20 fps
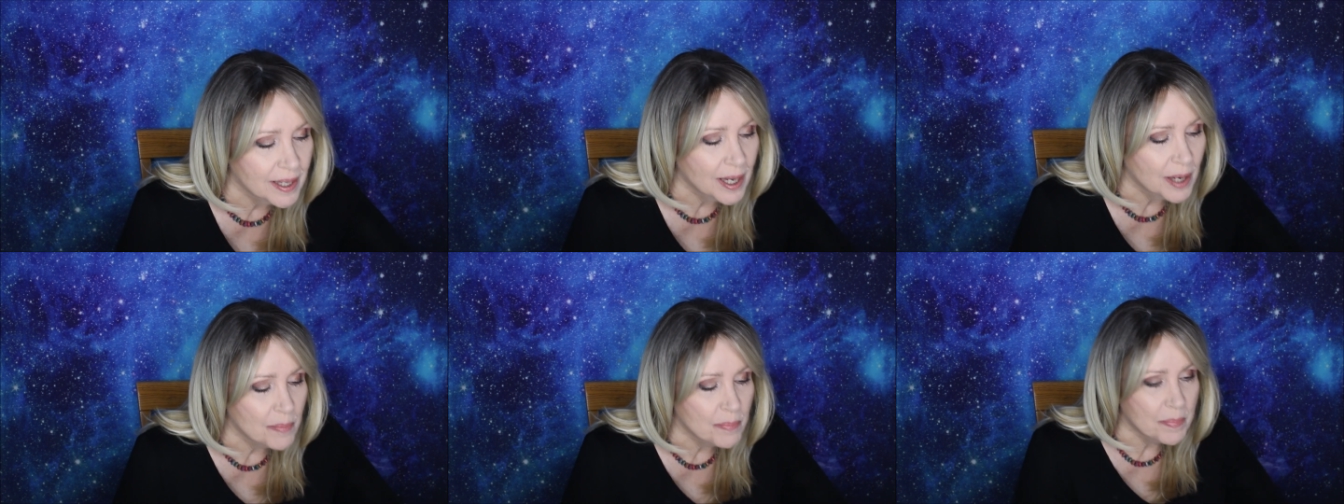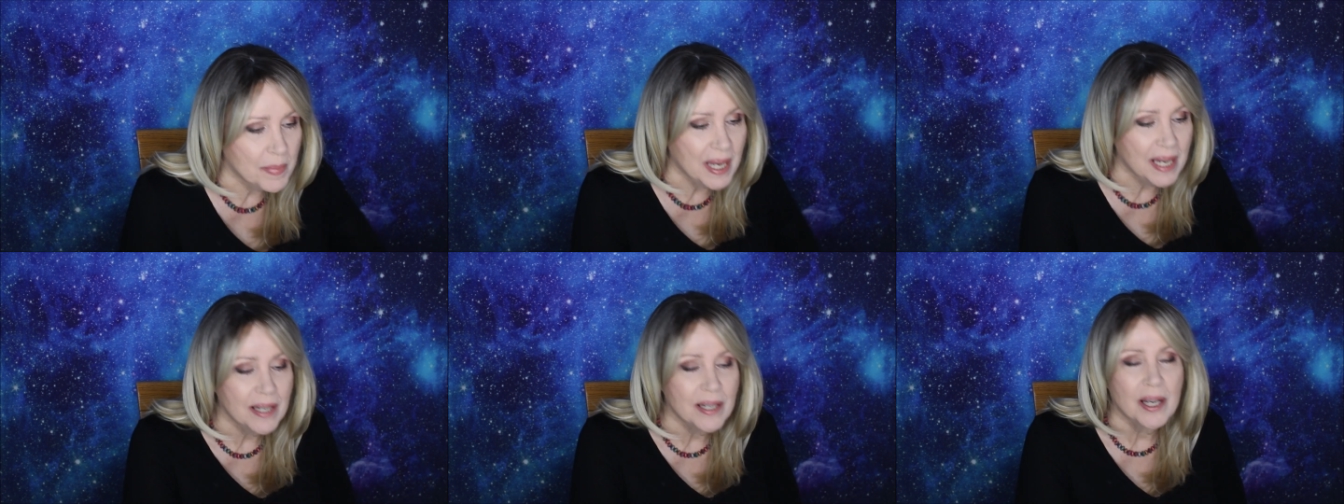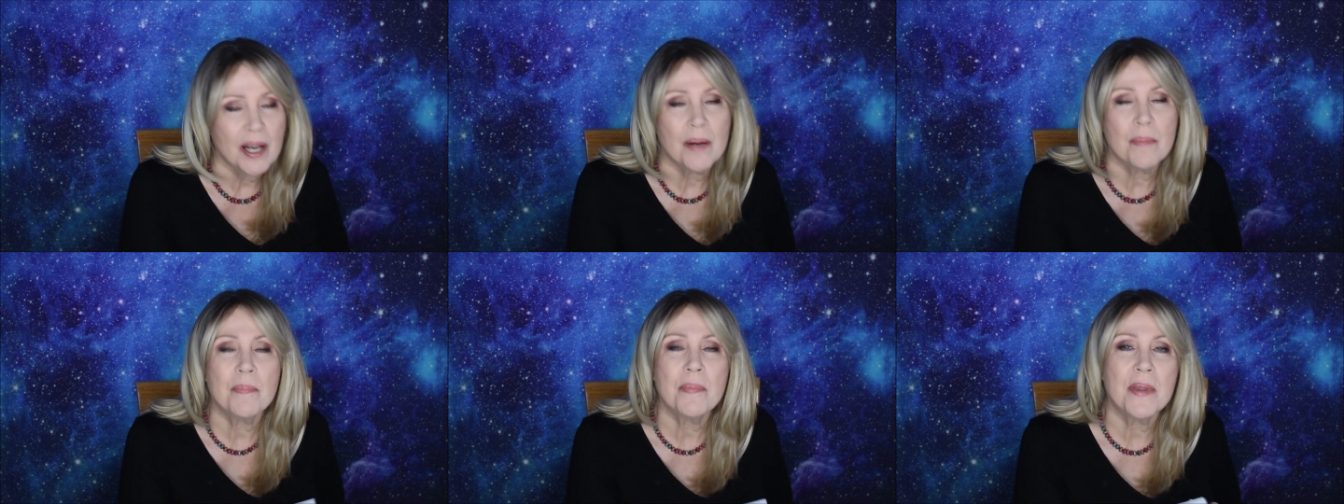
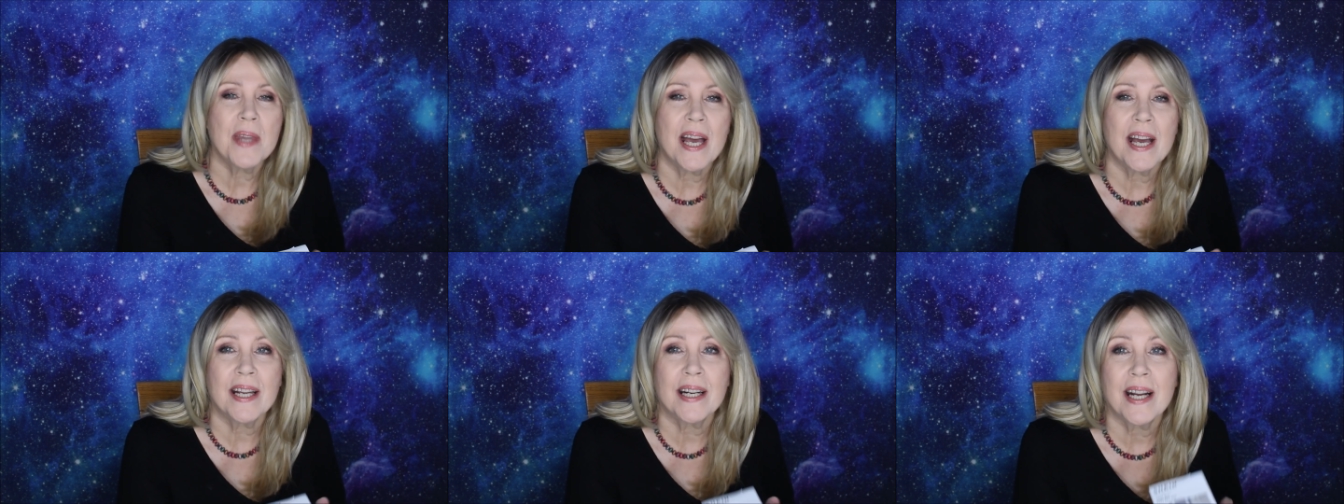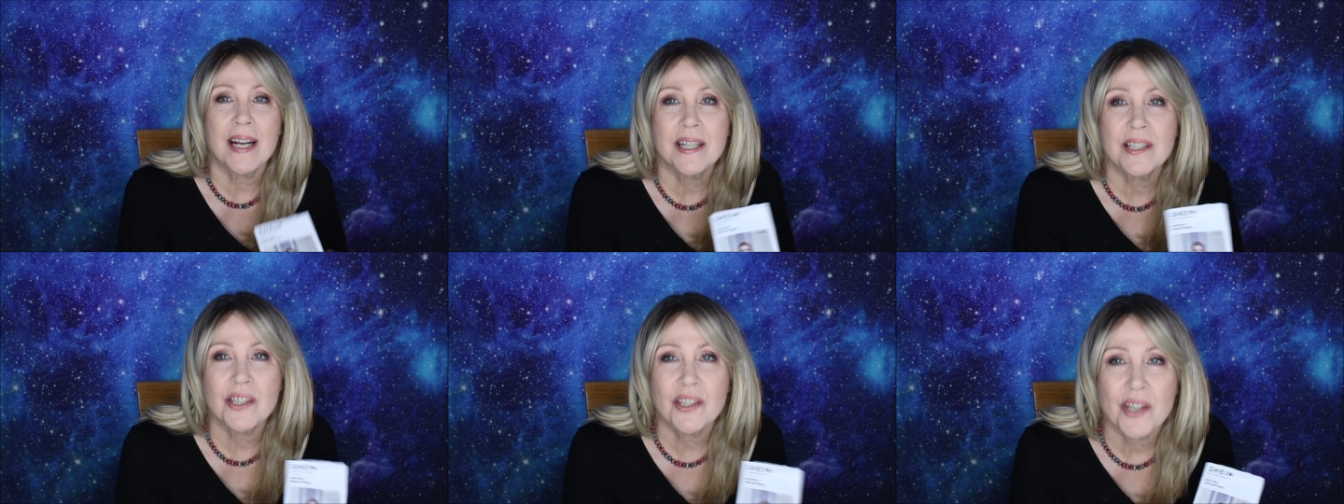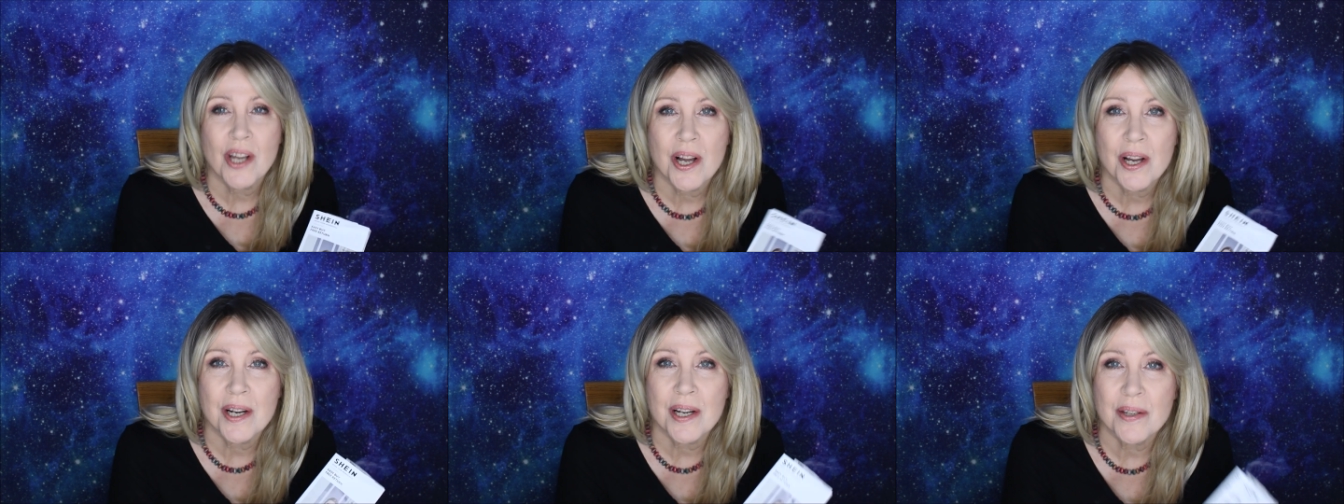makeup that I
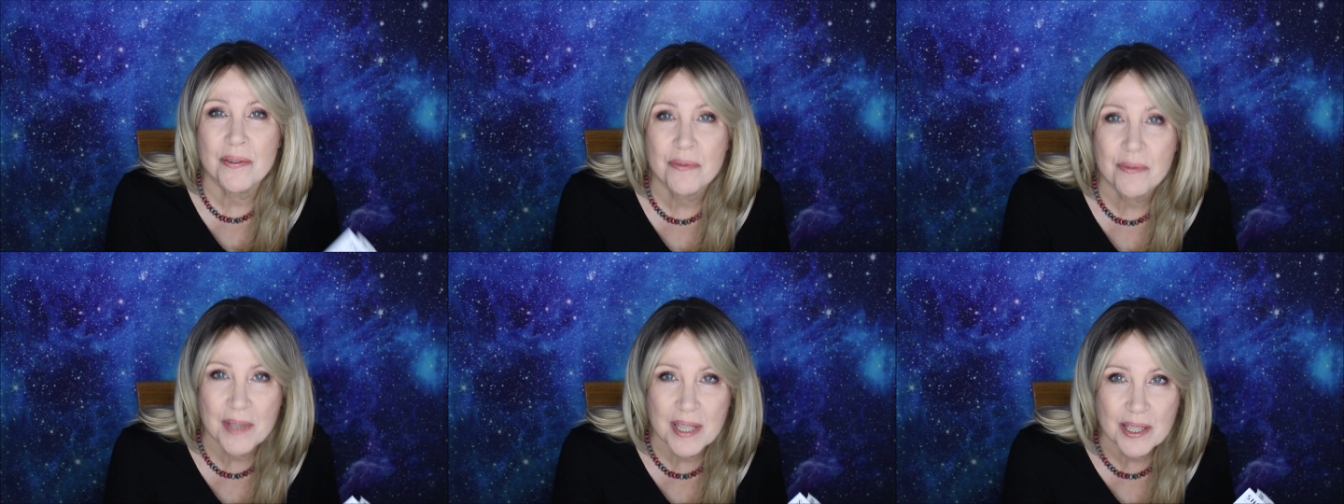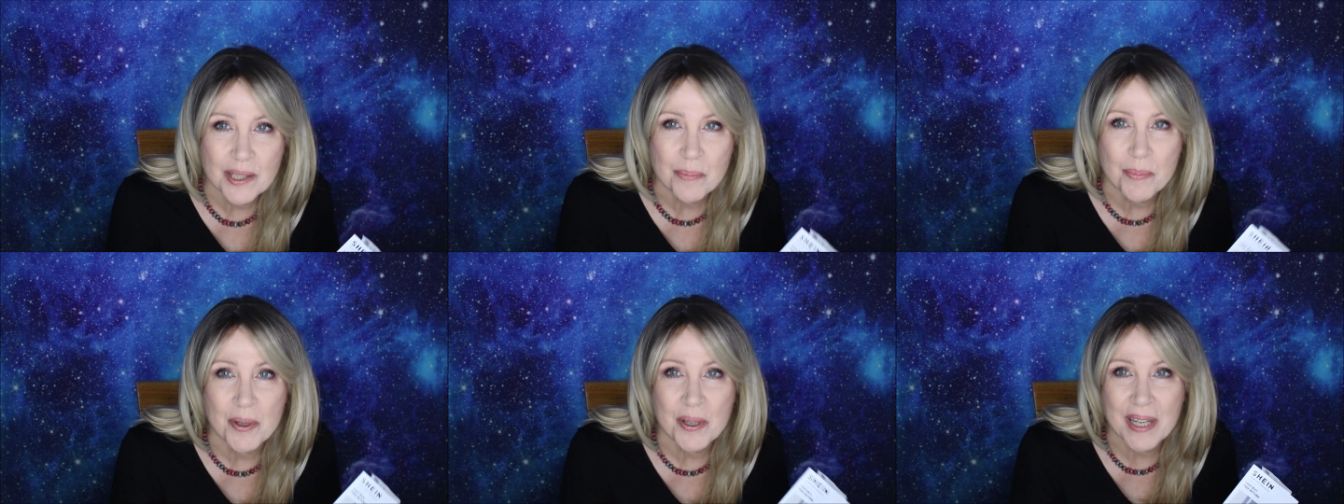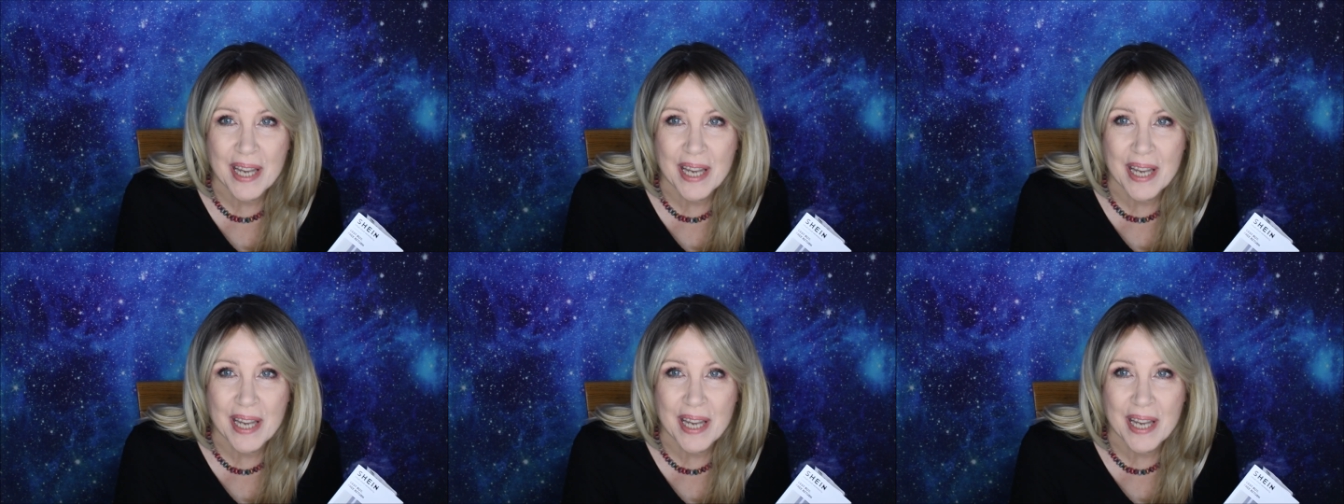saw on Facebook